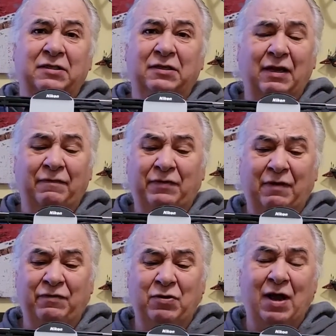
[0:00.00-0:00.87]

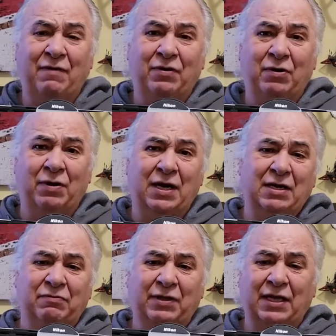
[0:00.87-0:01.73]
If you have already,
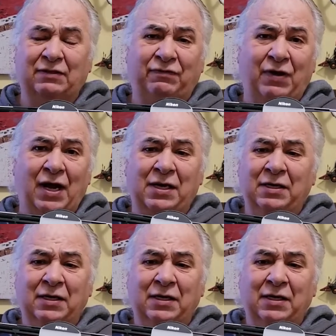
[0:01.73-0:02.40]
well, that's fine,